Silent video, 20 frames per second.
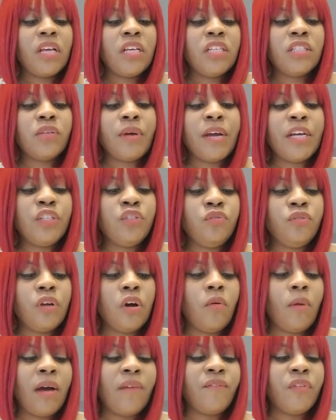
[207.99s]
So as you
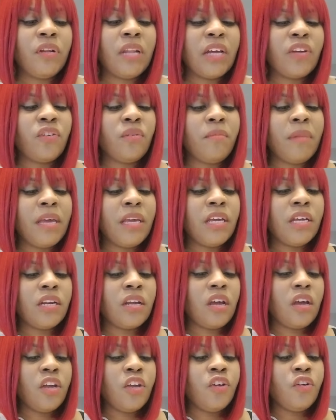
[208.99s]
know, I feel like you're
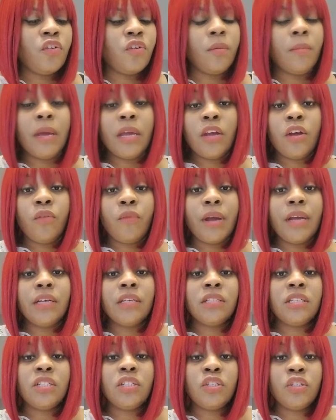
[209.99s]
making great
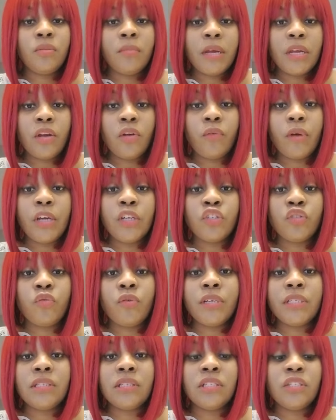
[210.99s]
decisions, you're making great
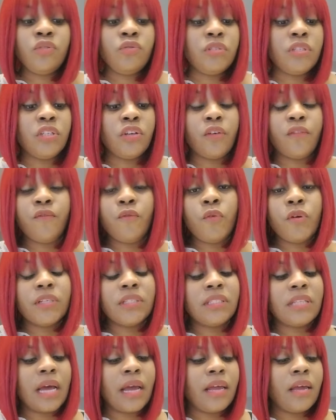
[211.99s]
choices using your
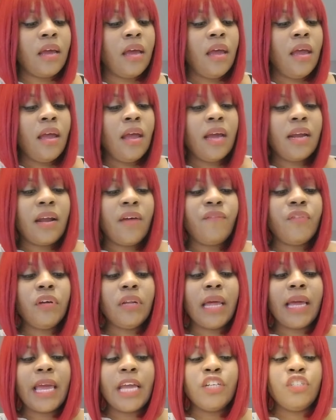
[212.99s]
foresight. And I
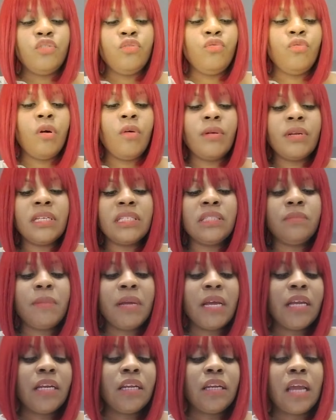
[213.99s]
feel like as you grow and
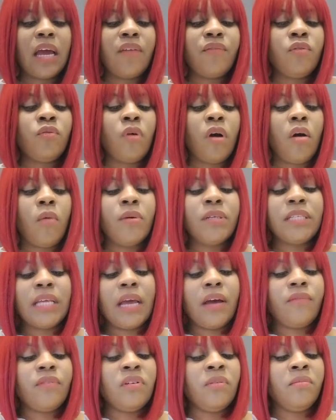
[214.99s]
expand in life, you always
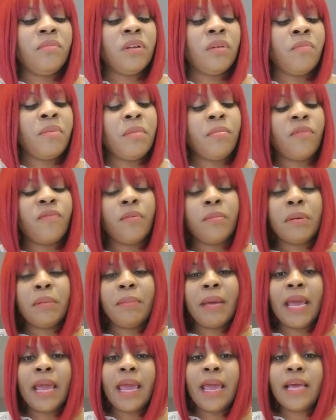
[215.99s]
have them people from the
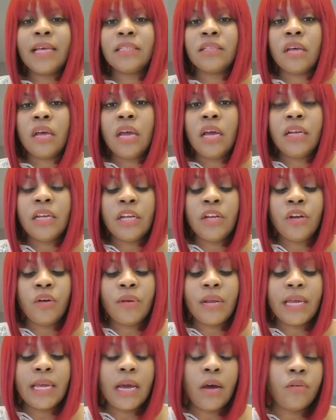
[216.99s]
past that, you know,
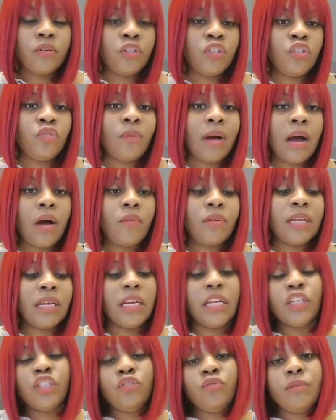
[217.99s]
they counted you out, they
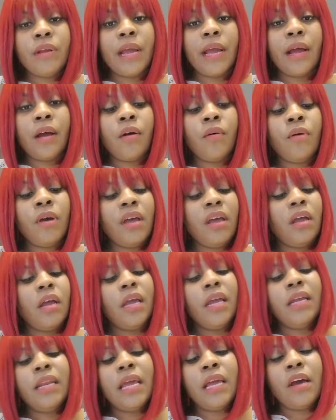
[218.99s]
let you down.
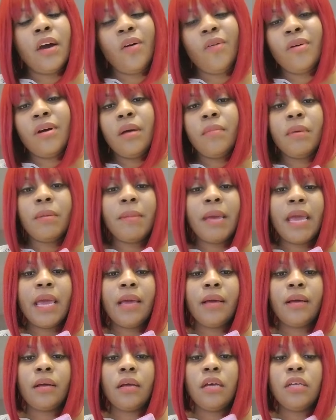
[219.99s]
Here they go coming
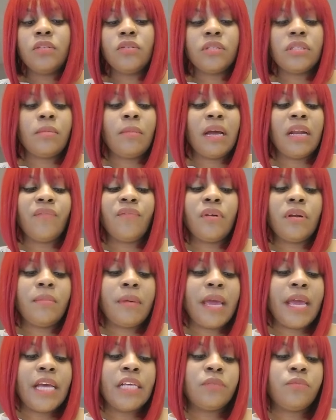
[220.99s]
back. So somebody from the
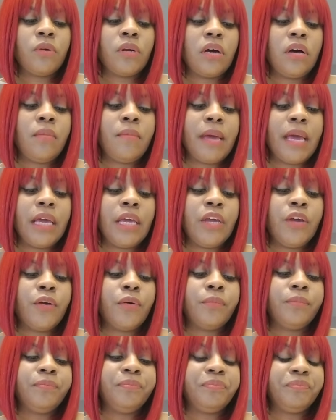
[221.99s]
past want to come back
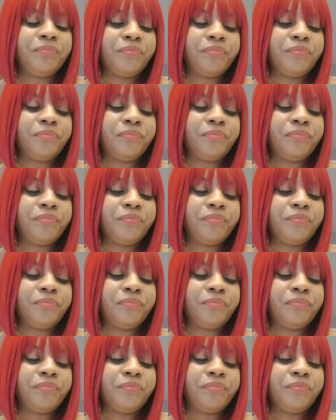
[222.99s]
here.